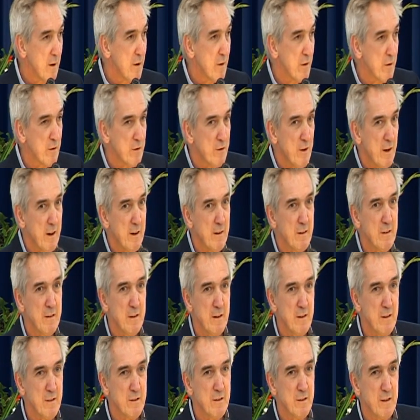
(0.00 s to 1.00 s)
The second
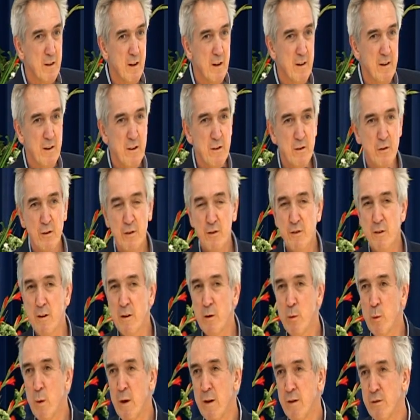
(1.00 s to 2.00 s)
is an
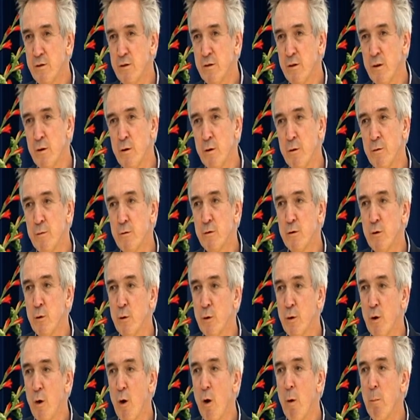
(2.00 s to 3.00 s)
interesting question of, do
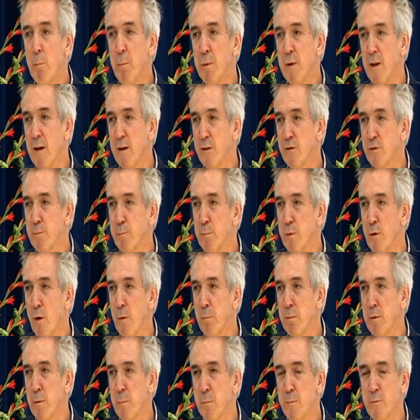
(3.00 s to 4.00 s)
complex
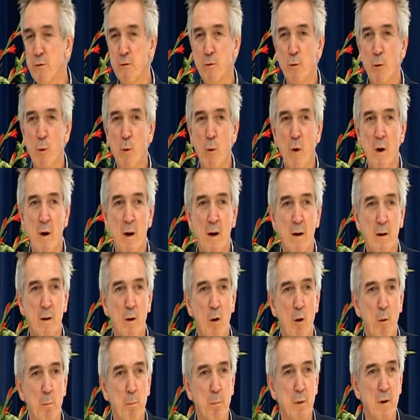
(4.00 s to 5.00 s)
problems require
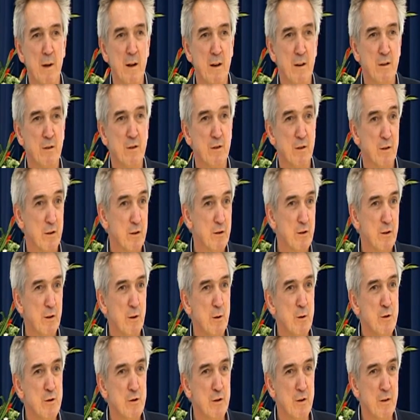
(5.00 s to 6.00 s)
complex
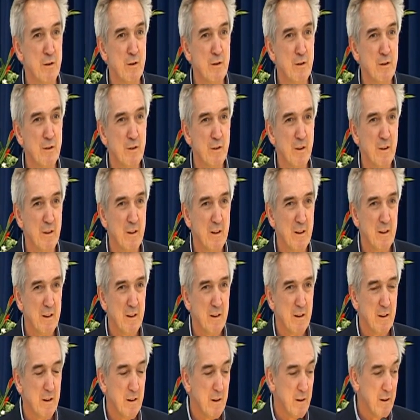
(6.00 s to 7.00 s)
solutions?
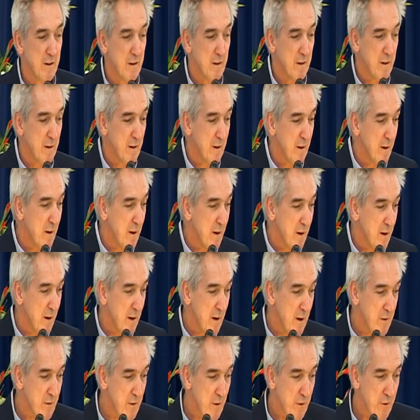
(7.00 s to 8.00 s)

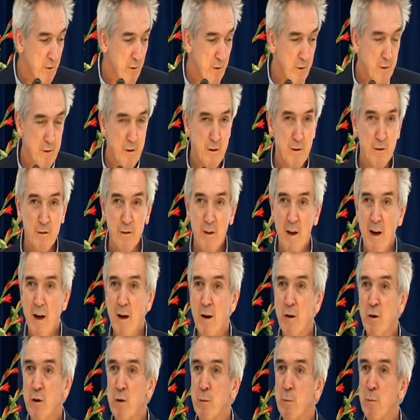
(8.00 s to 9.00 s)
And the third is,
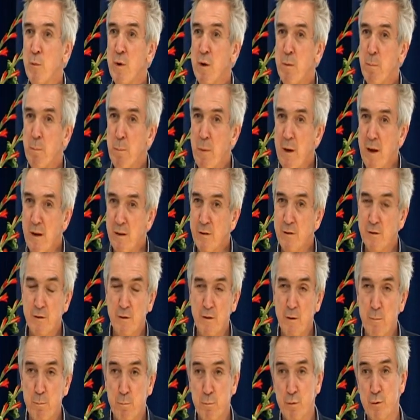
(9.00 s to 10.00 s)
how can we
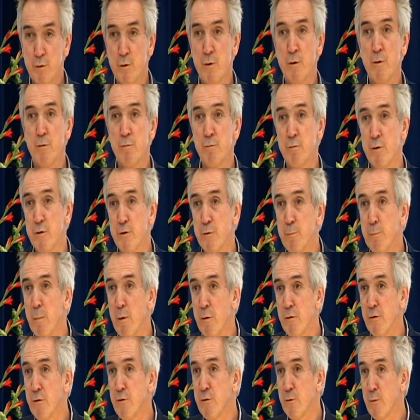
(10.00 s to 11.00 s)
best improve
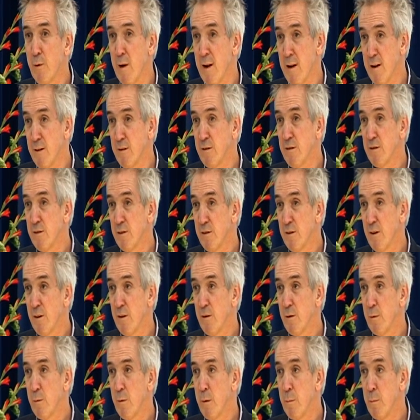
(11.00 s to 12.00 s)
response rates
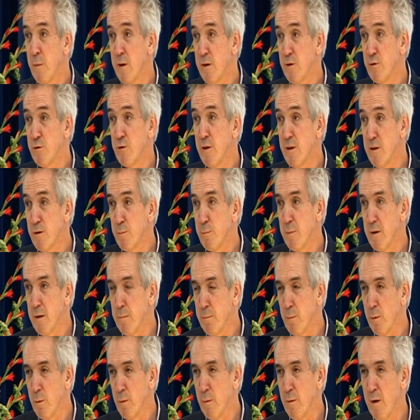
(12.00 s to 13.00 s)
when we treat
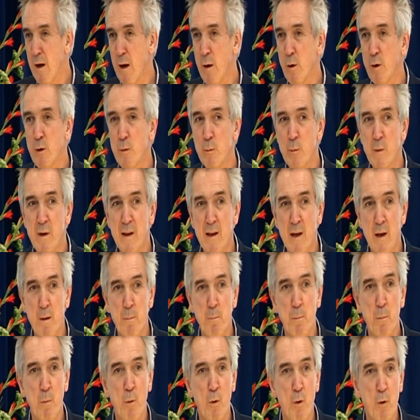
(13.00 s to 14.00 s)
people? How can we
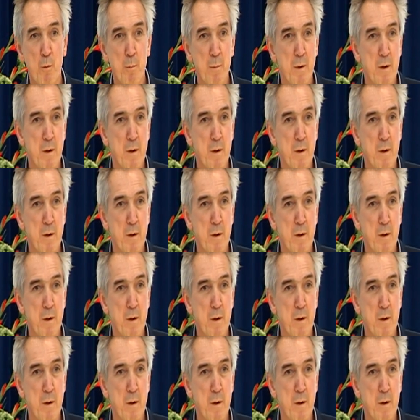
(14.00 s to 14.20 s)
get more